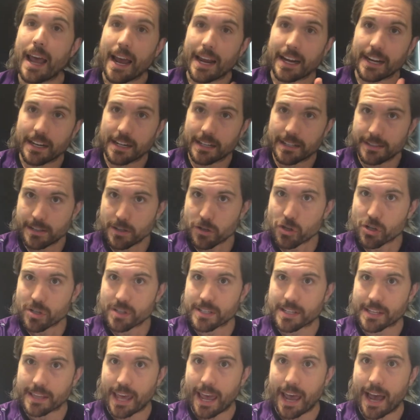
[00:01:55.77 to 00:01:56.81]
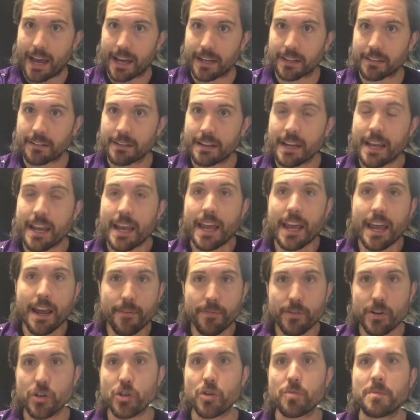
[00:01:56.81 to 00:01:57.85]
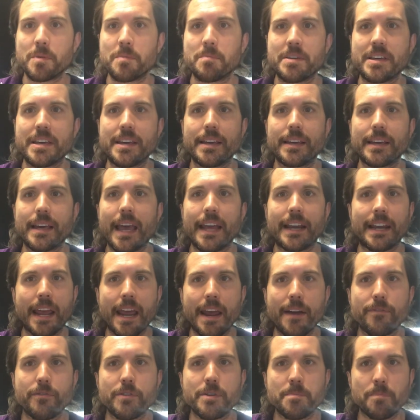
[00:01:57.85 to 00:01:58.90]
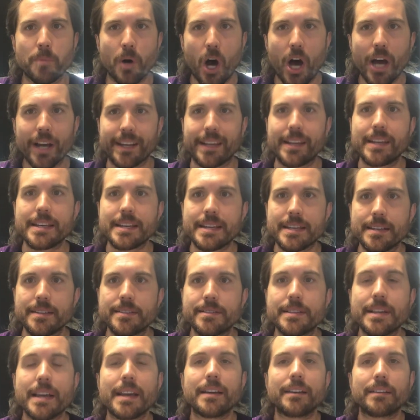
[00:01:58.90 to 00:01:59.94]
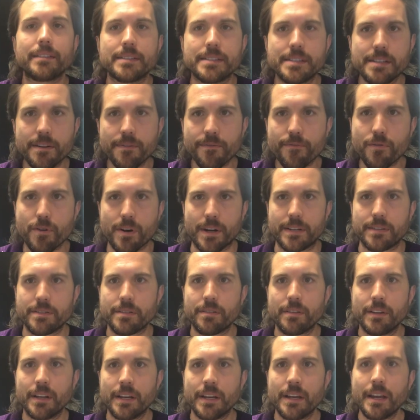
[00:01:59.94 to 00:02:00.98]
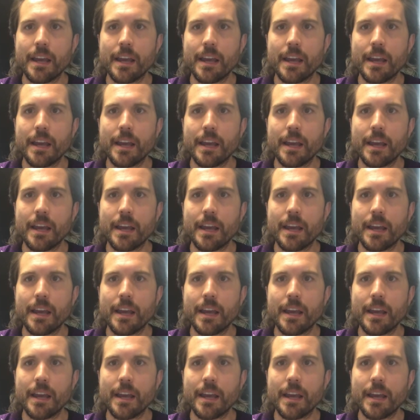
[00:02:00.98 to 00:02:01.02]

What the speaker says: And in addition to that, every human being and every body is different.